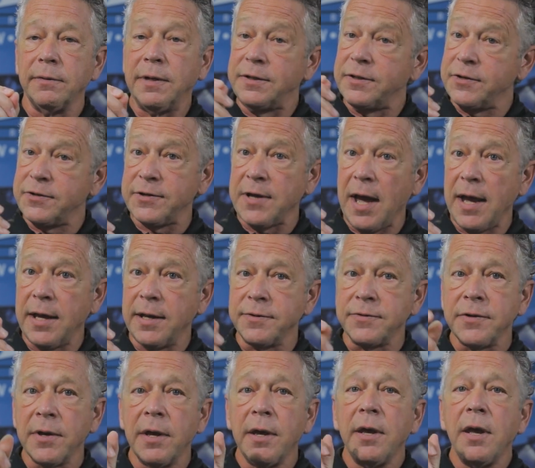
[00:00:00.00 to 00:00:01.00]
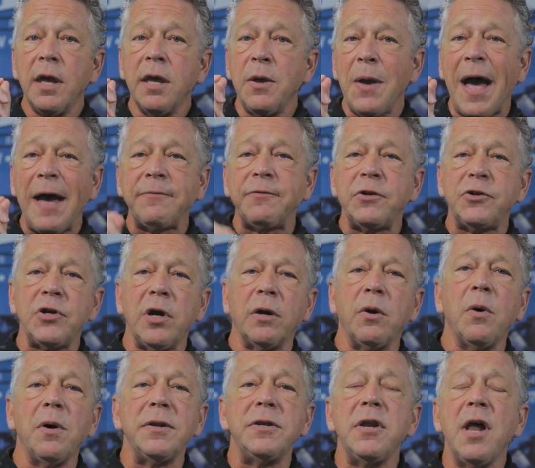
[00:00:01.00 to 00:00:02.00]
It's a science. You have to
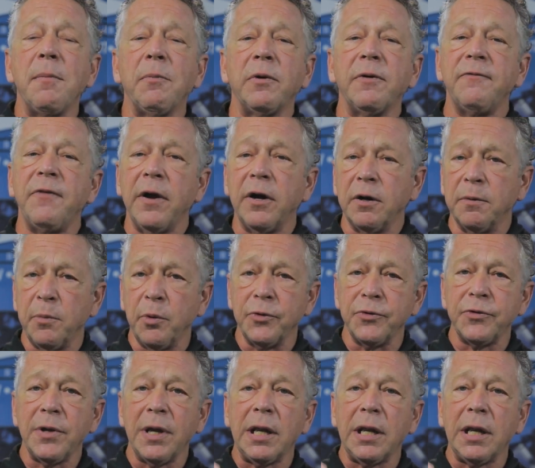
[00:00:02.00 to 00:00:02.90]
juggle a number of variables,